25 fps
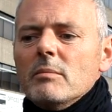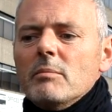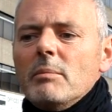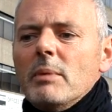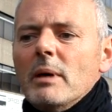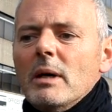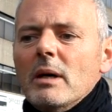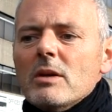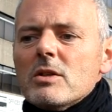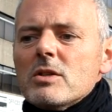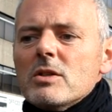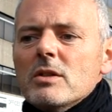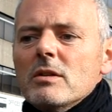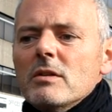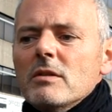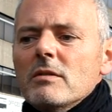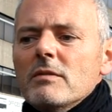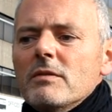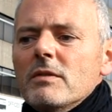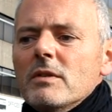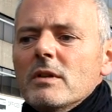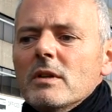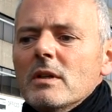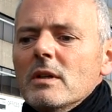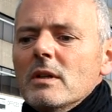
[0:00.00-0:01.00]
part
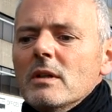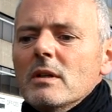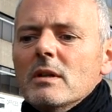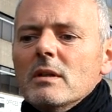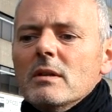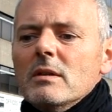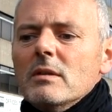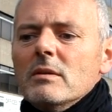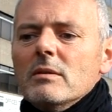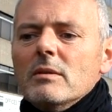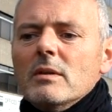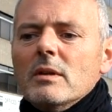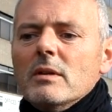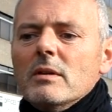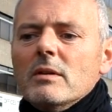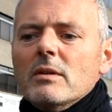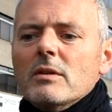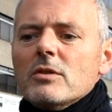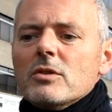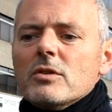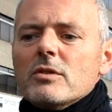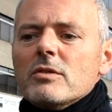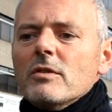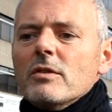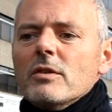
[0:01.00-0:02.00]
of the sort